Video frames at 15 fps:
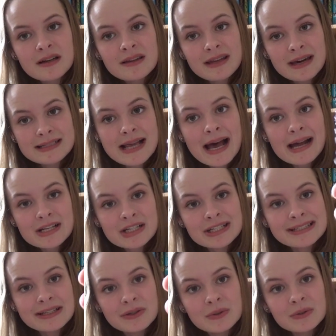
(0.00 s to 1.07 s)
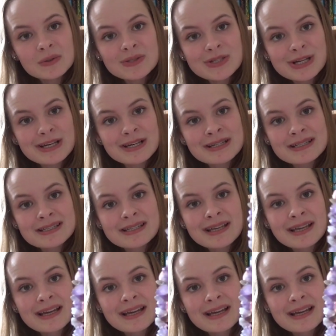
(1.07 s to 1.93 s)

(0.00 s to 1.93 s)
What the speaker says: That is actually gorgeous.